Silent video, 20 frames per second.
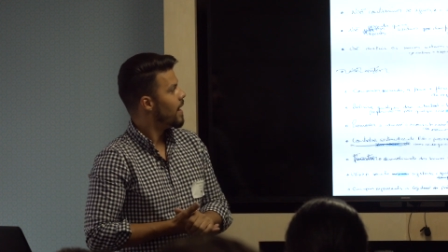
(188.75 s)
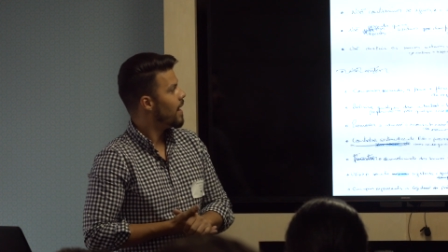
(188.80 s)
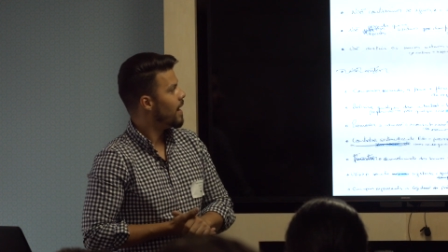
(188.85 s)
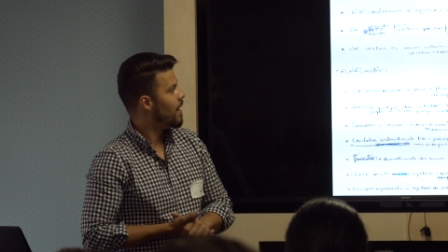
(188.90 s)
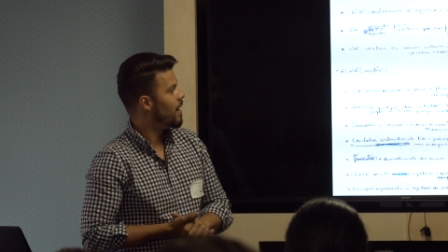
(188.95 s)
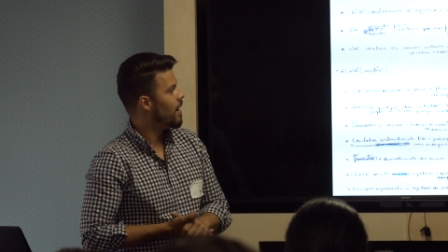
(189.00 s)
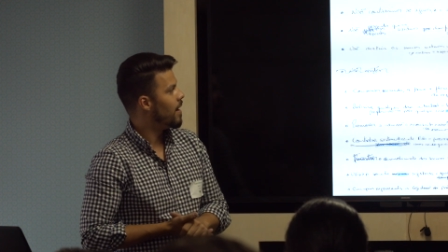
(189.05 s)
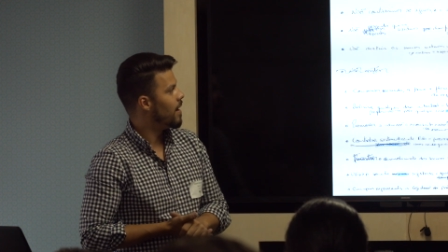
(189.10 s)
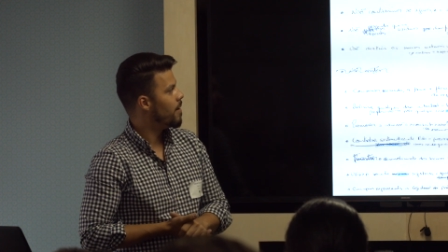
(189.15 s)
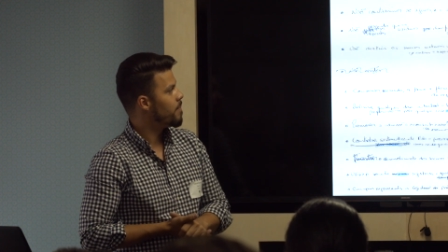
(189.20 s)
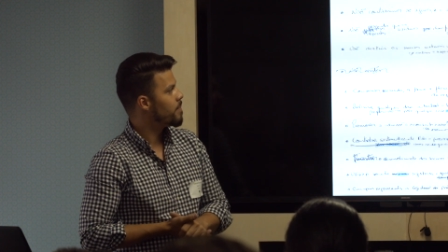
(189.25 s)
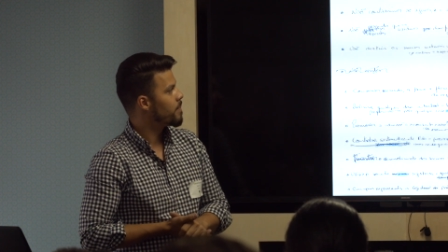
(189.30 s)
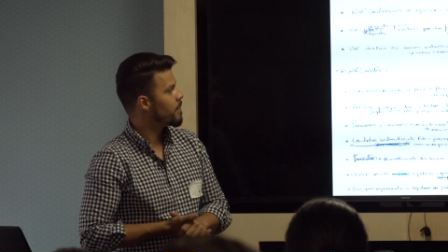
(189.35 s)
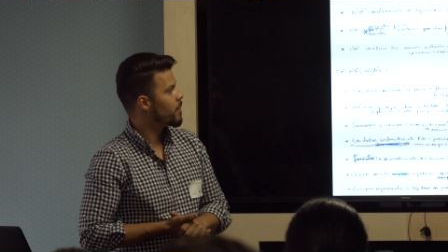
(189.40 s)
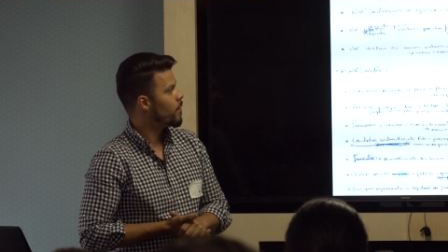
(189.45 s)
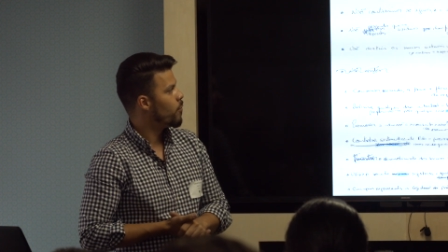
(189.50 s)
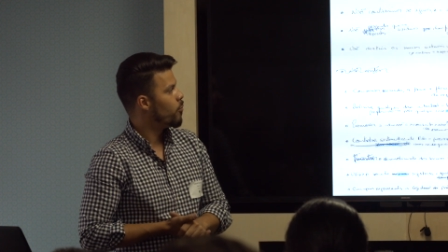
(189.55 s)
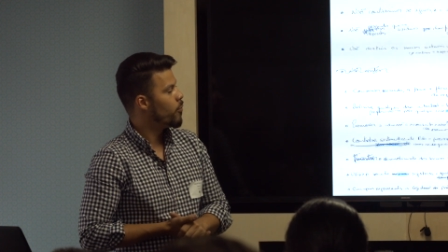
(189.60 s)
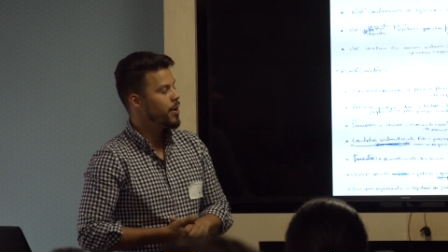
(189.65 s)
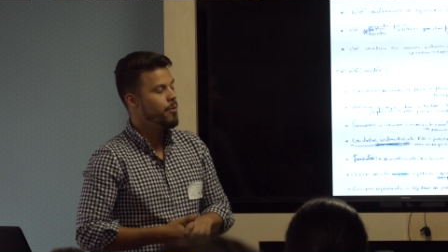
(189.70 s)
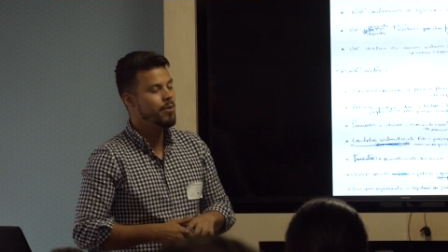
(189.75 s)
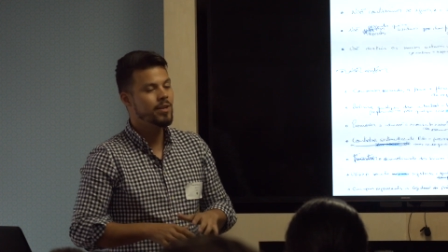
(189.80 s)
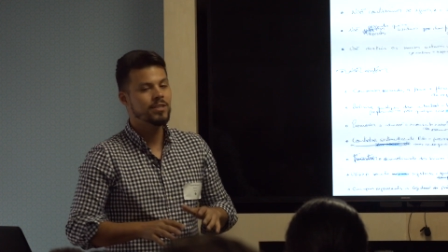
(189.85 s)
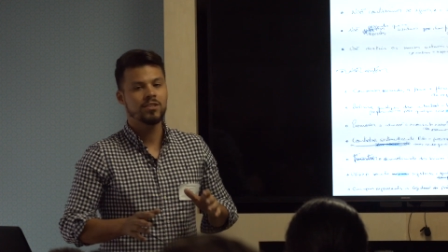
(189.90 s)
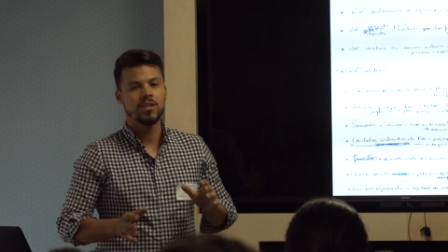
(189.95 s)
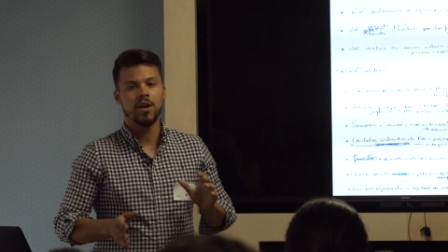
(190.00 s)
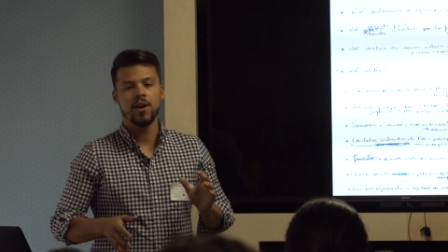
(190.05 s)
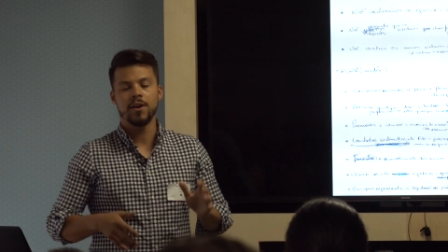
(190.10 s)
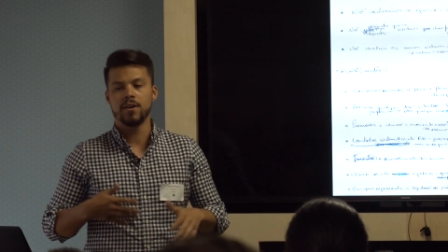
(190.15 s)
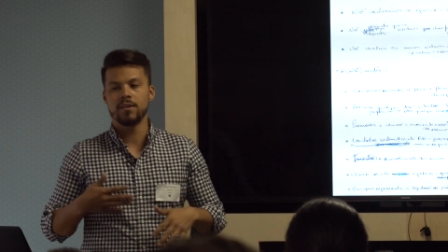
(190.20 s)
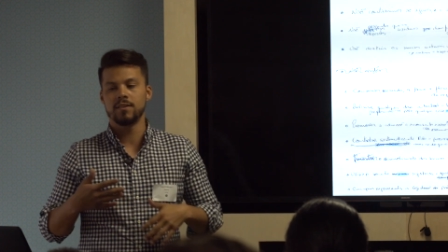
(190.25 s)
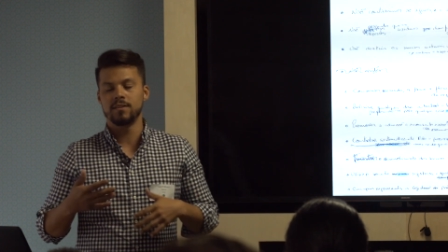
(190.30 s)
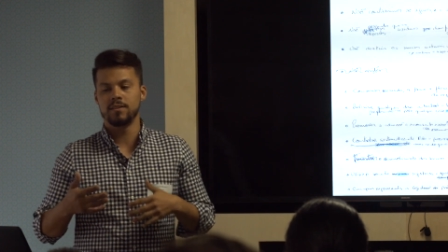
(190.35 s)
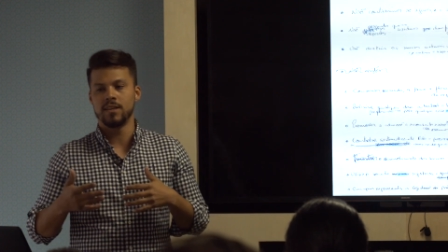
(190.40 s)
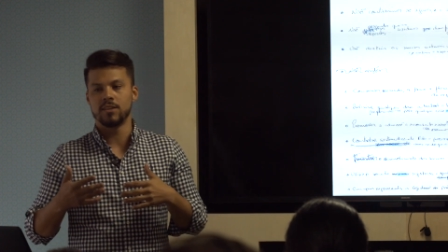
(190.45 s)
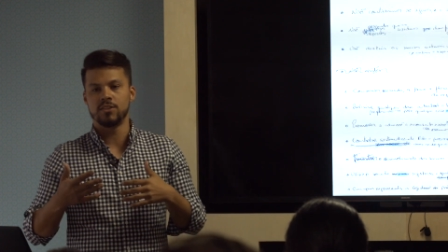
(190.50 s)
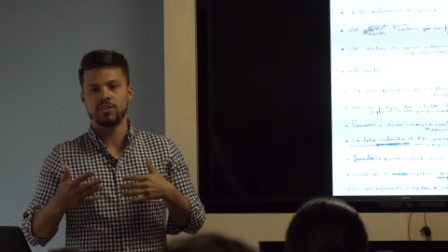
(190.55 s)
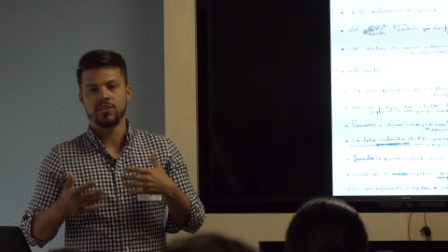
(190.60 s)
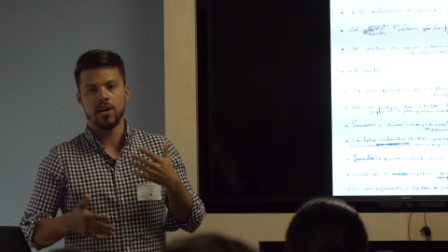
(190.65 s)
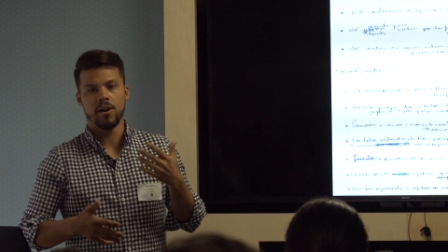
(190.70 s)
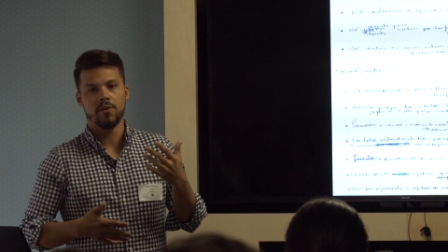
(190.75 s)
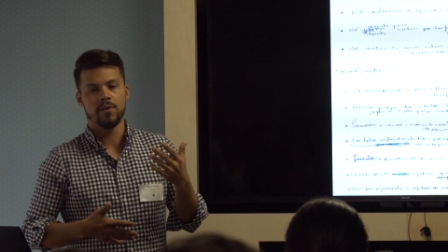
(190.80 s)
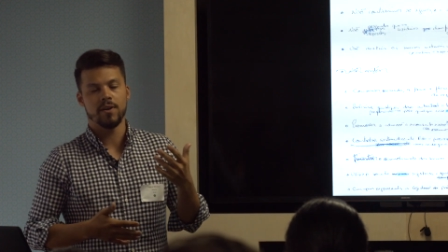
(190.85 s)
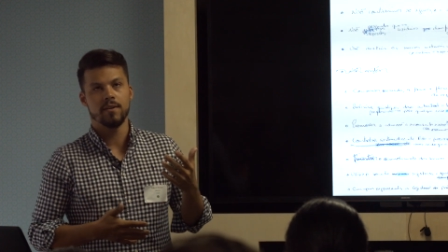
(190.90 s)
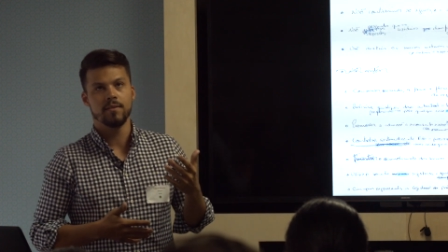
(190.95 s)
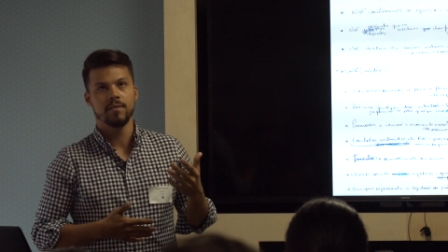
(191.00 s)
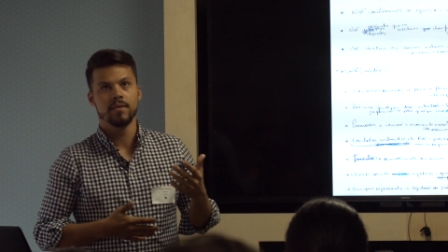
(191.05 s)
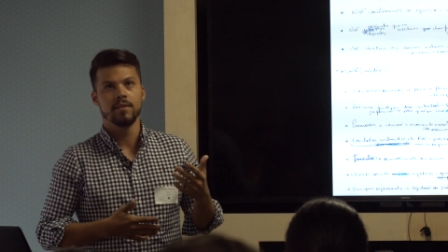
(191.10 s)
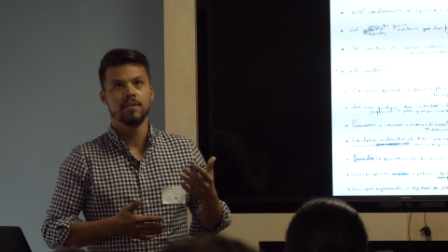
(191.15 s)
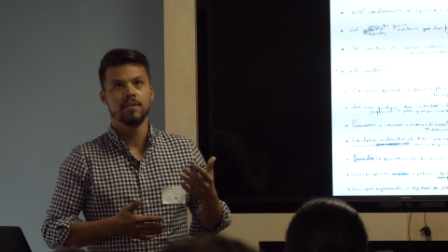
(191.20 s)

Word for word: Uh, when we started Daterra,